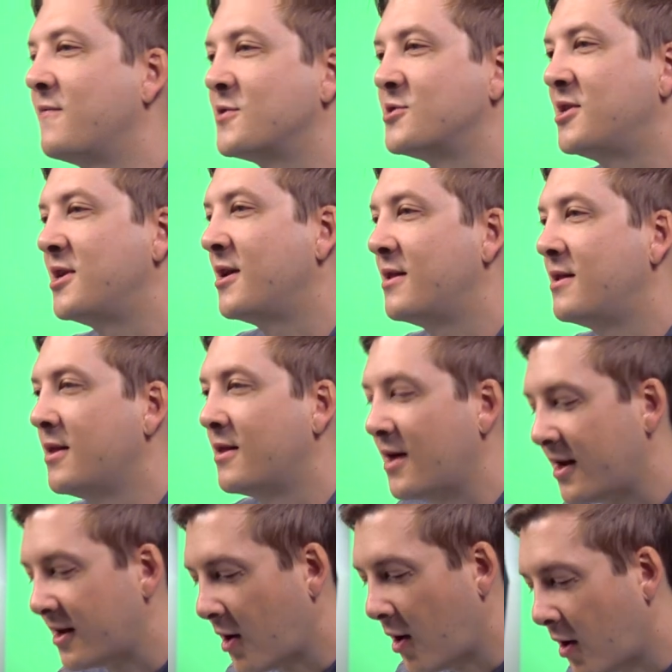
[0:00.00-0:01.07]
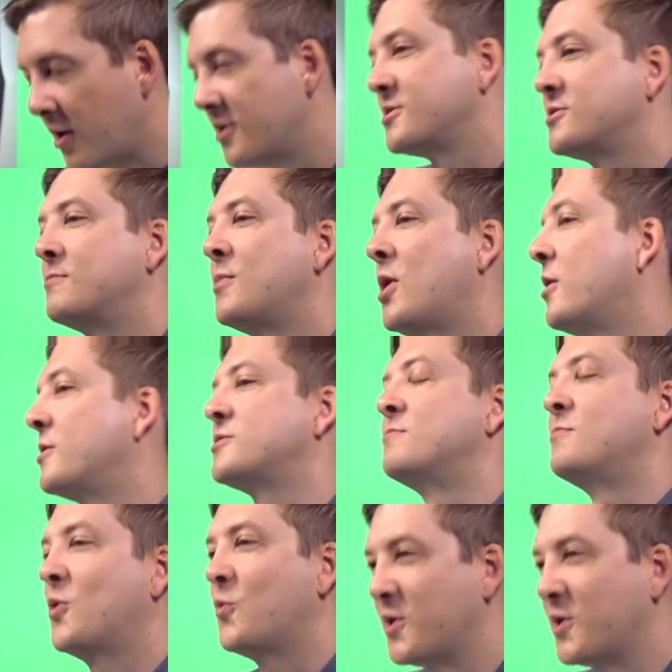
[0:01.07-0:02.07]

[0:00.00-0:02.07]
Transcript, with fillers: for sending in that awesome, awesome